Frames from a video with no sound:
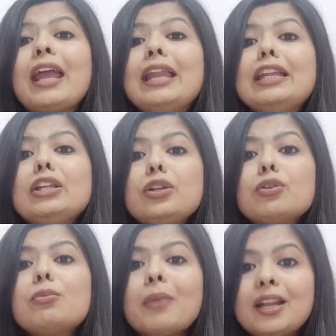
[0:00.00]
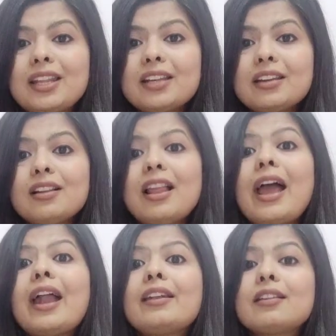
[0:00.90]
any new material
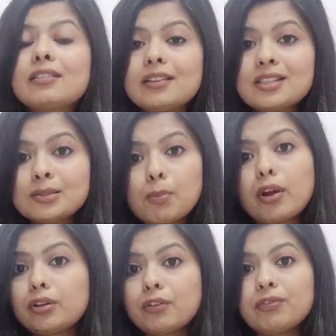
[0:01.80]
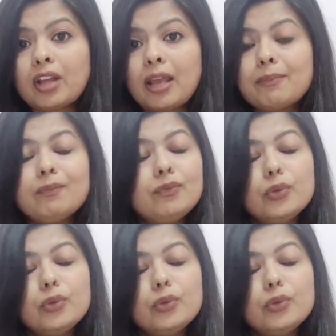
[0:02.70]
at this point of time.